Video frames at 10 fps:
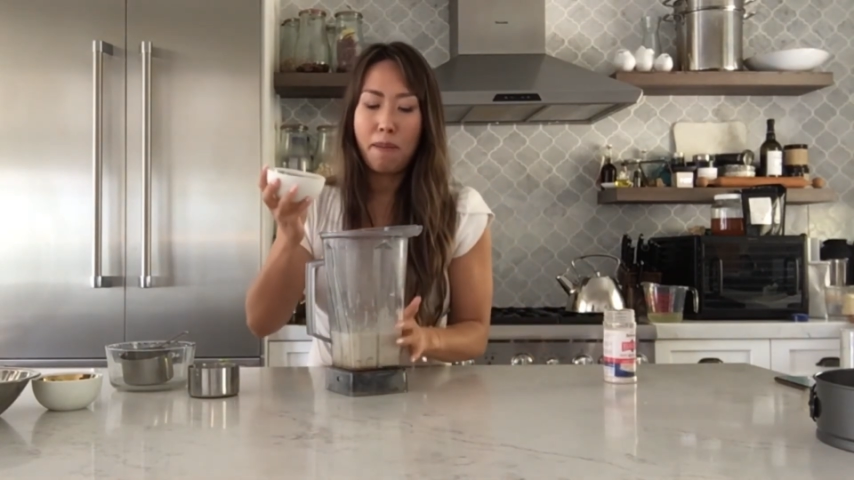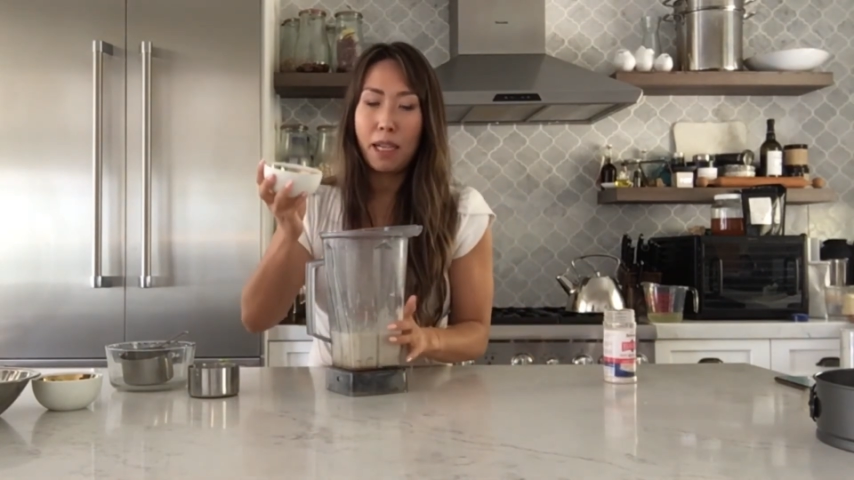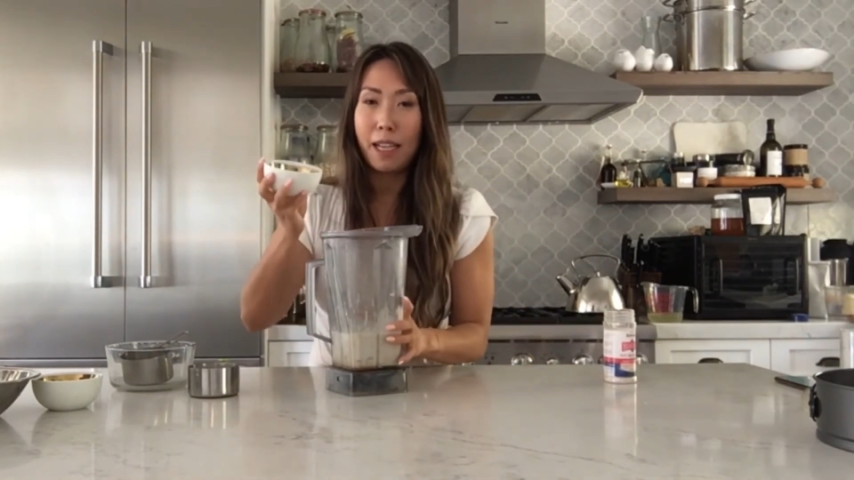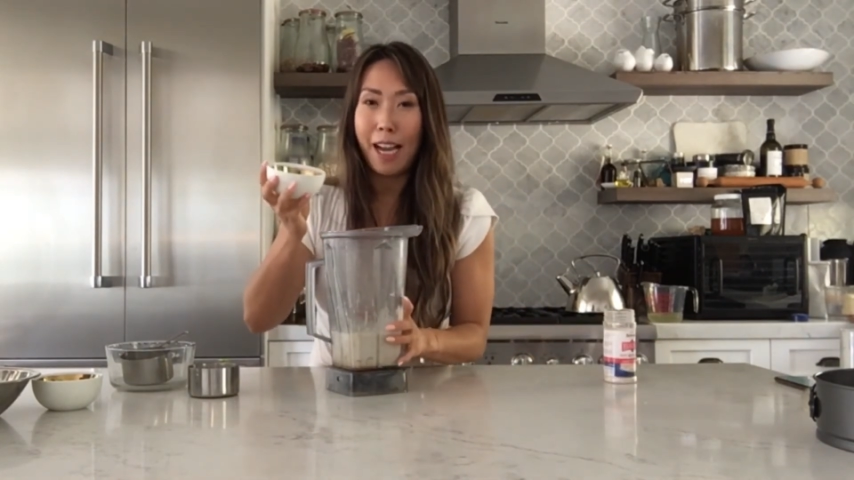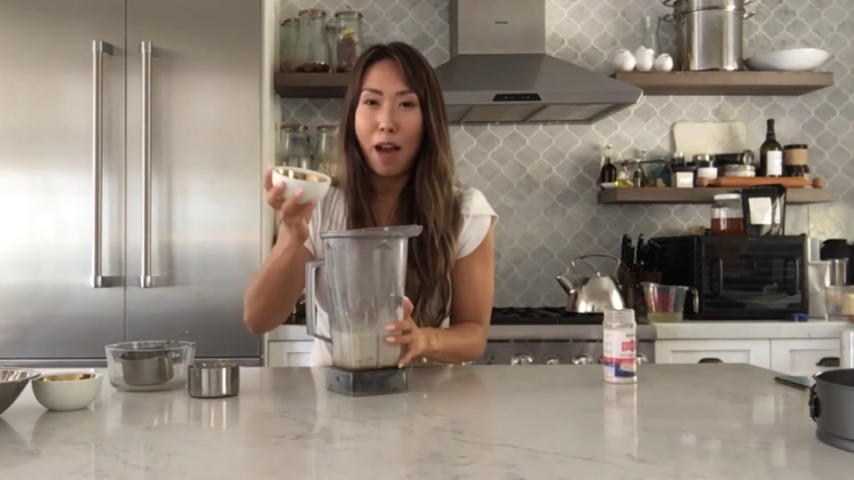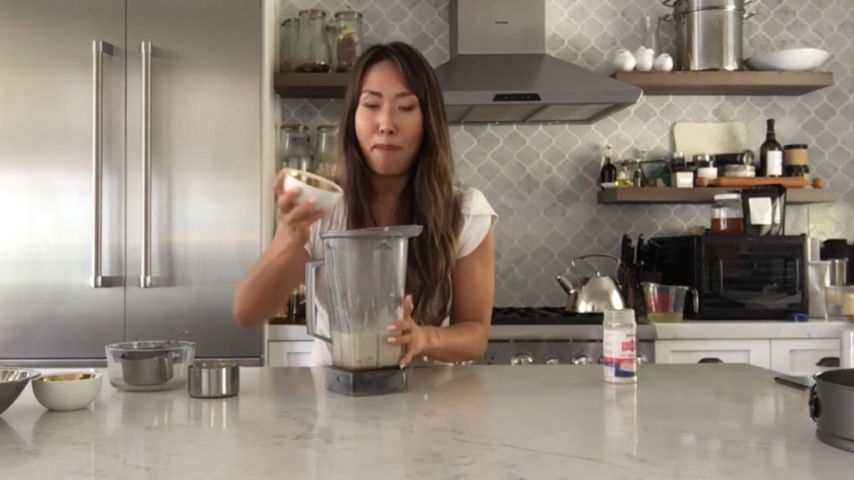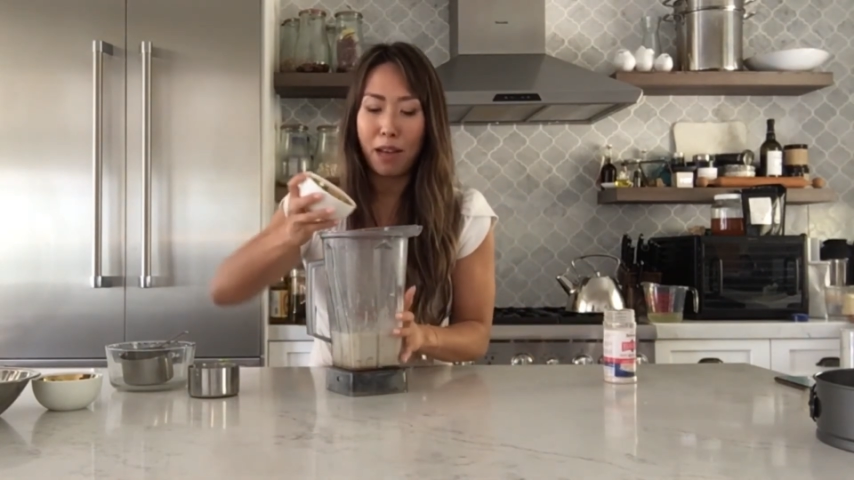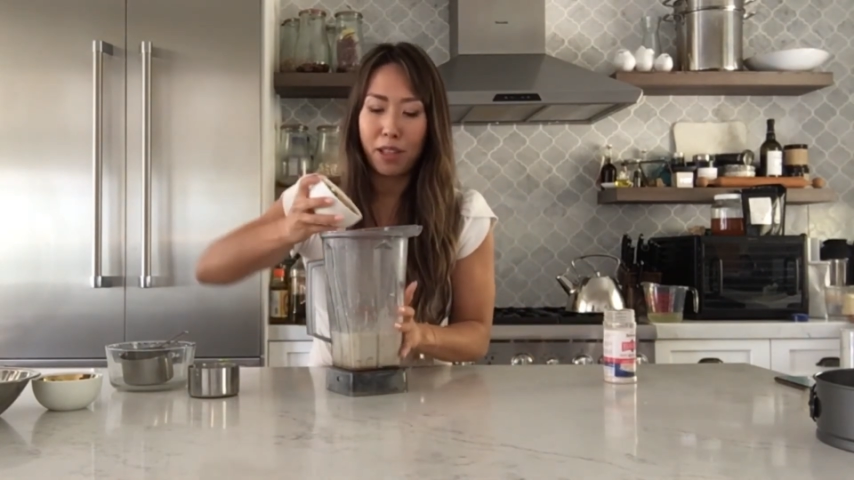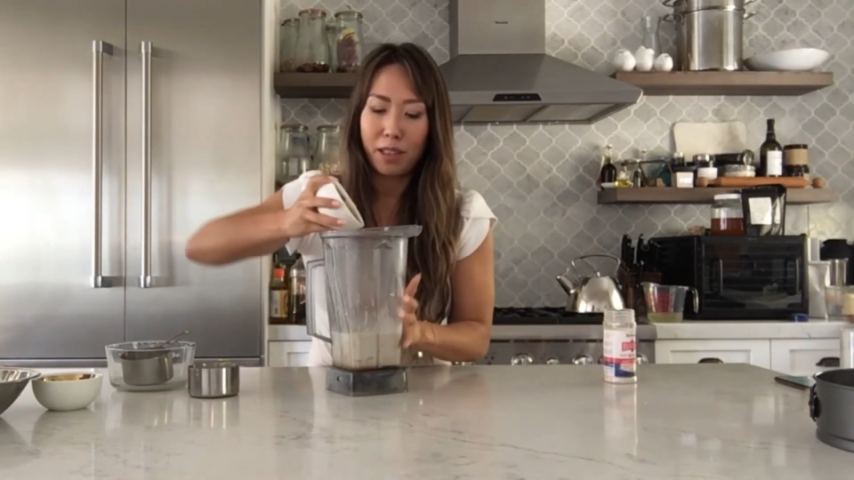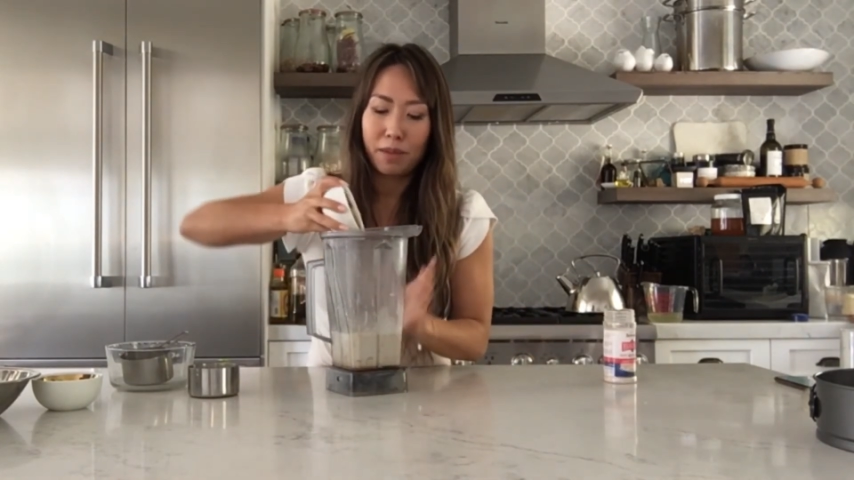cacao
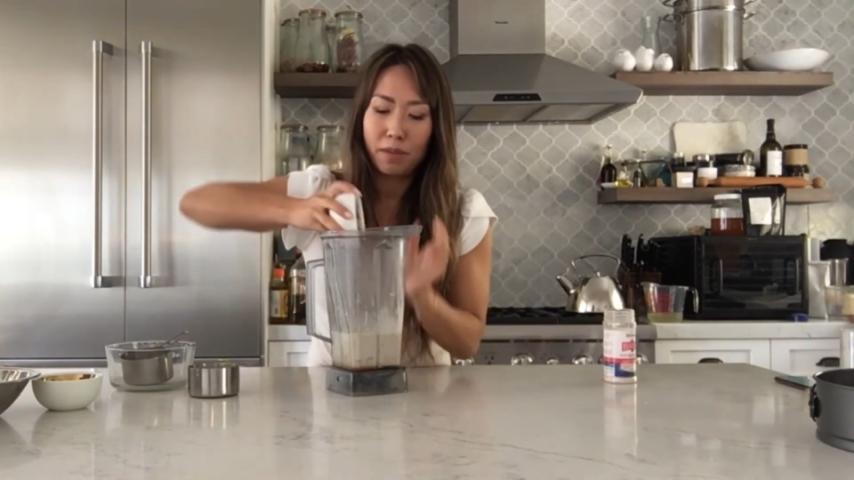powder.